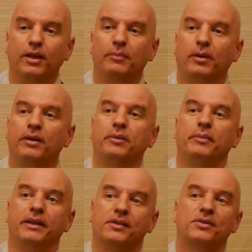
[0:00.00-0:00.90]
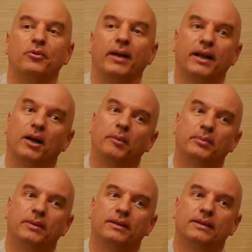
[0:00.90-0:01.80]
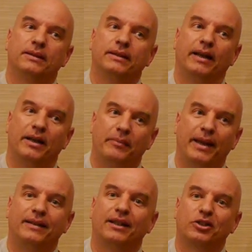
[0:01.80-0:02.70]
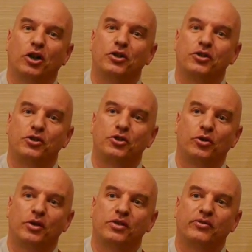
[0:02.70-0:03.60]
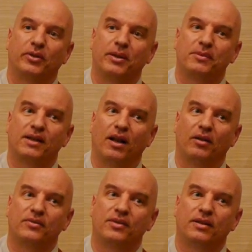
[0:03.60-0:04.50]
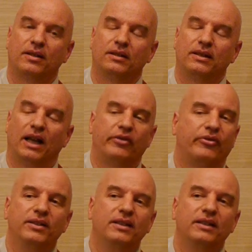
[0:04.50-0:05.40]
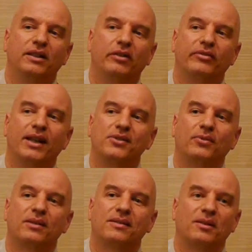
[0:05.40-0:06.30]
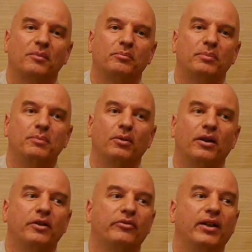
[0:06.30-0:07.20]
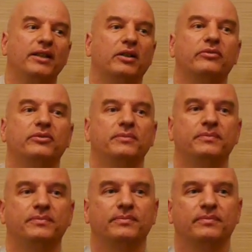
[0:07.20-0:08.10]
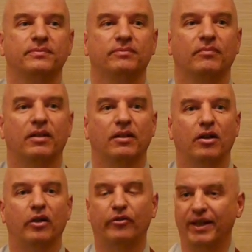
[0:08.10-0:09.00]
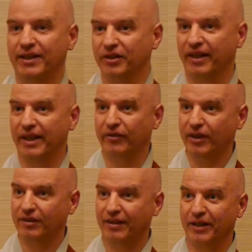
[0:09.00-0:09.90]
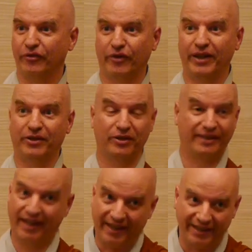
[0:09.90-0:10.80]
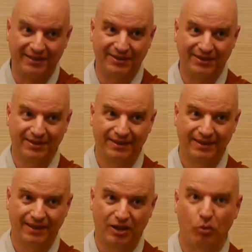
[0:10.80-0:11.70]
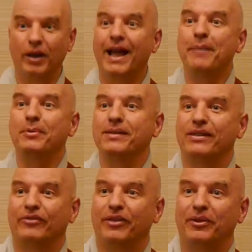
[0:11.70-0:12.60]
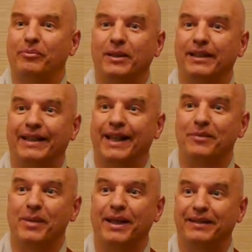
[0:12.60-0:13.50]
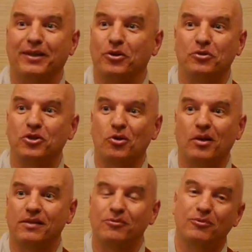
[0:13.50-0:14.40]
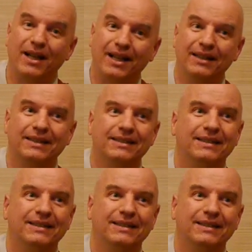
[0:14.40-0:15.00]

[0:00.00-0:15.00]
help other beings to wake up and make that conscious choice for themselves. And funnily enough, that's what some people are afraid of. Afraid to give it and afraid to take it. What happens if everybody can make their own choice? Well,